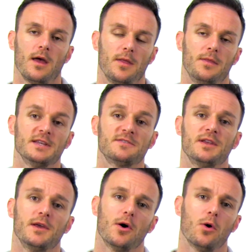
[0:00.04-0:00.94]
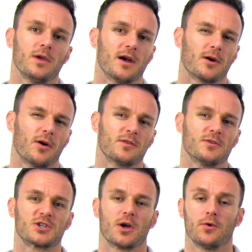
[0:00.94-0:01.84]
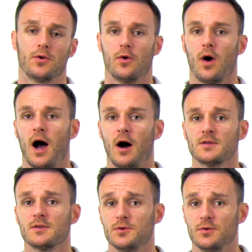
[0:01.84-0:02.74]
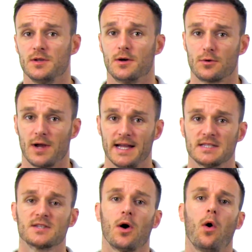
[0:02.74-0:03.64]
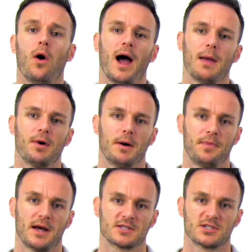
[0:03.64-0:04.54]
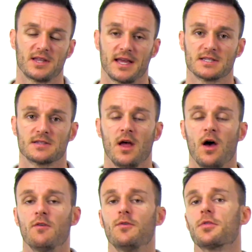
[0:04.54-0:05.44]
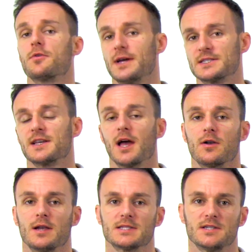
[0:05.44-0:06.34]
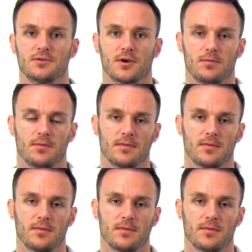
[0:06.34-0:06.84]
In this video we are going to show you how to do the Wright's or hyperabduction test for thoracic outlet syndrome.